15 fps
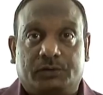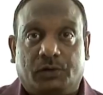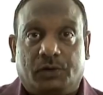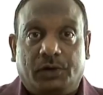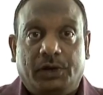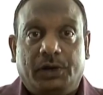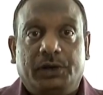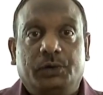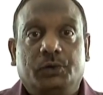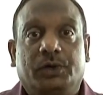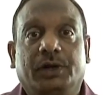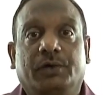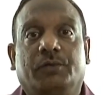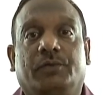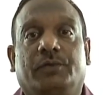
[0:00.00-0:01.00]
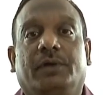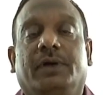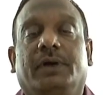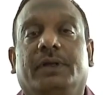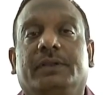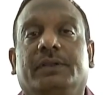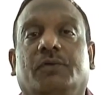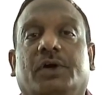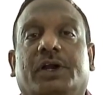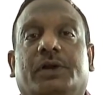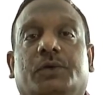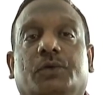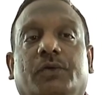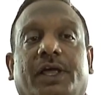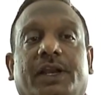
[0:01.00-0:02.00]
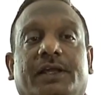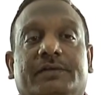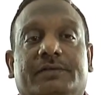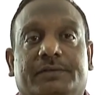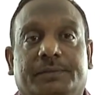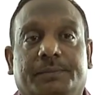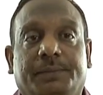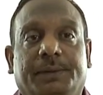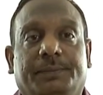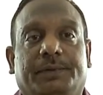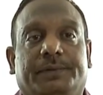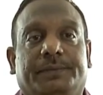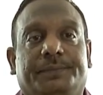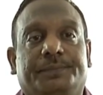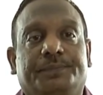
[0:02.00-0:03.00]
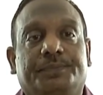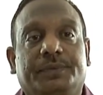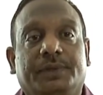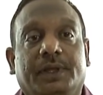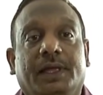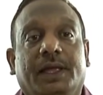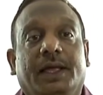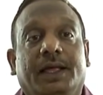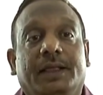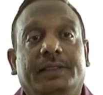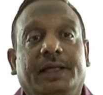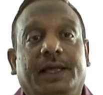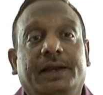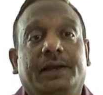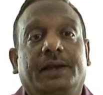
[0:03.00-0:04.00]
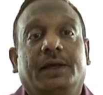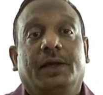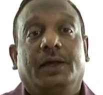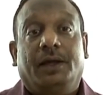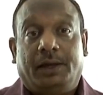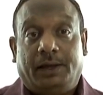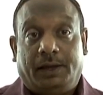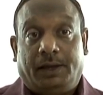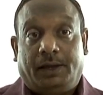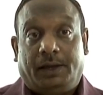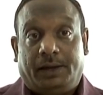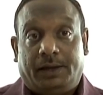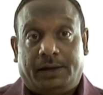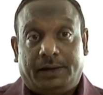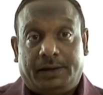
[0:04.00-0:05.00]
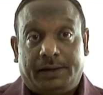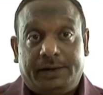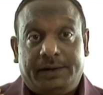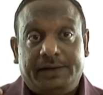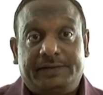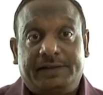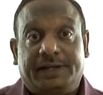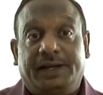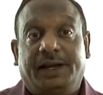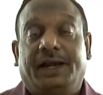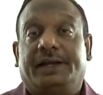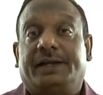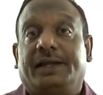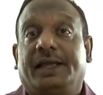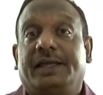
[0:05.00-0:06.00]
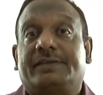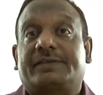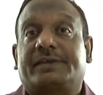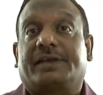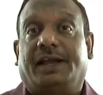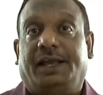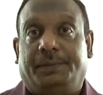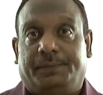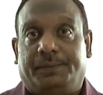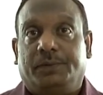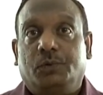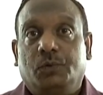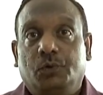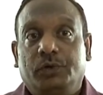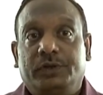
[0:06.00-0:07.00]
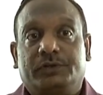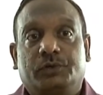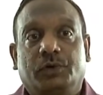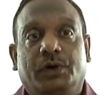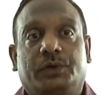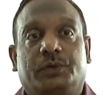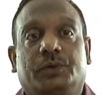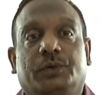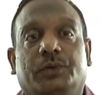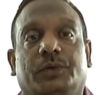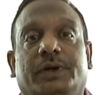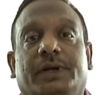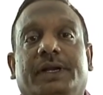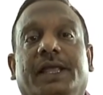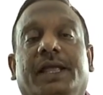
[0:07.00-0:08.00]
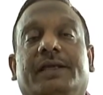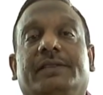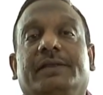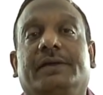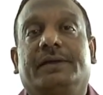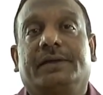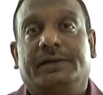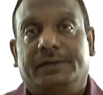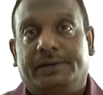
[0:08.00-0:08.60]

So, you give the work to various people. Then, designate a scribe who is going to take the